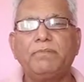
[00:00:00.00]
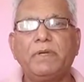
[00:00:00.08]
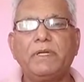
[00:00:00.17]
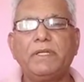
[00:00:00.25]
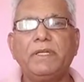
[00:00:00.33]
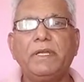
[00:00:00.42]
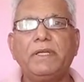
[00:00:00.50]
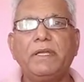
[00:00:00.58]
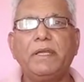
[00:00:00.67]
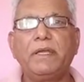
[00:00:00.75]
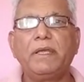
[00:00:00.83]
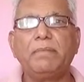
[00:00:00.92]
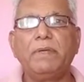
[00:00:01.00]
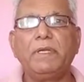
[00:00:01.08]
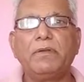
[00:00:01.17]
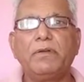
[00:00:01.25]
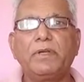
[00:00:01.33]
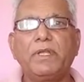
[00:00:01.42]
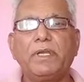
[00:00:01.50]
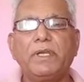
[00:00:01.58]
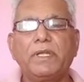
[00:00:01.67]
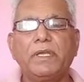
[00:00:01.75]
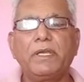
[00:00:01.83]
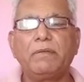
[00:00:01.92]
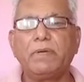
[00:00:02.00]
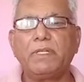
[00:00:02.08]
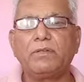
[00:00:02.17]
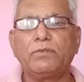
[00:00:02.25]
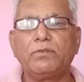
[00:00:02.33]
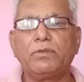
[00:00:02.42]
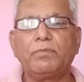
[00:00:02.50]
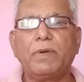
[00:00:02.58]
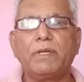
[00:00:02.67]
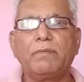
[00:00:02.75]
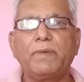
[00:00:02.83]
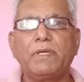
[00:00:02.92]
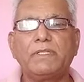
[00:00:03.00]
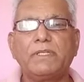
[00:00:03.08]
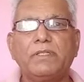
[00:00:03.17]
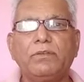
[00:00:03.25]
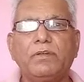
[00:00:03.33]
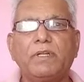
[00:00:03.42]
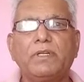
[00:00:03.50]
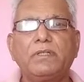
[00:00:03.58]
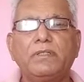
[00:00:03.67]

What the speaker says: pertinent and have been not taken care by the court while passing the order,